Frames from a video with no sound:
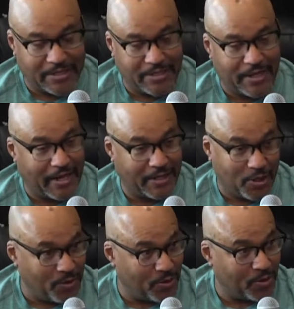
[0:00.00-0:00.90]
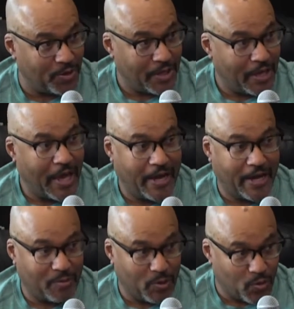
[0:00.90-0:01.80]
And I told her, I got
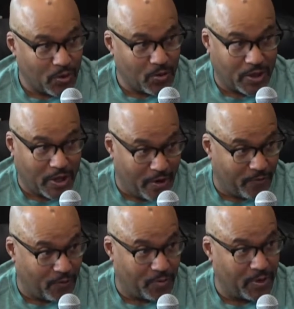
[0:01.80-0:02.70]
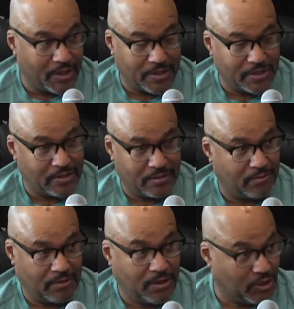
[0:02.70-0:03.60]
to be real careful because
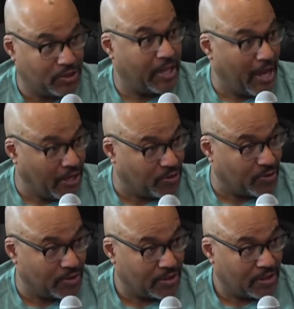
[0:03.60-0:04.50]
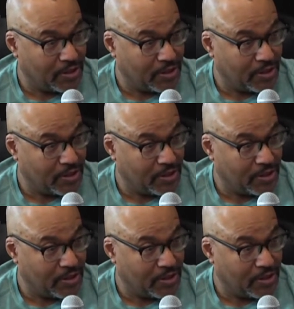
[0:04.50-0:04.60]
this is dangerous.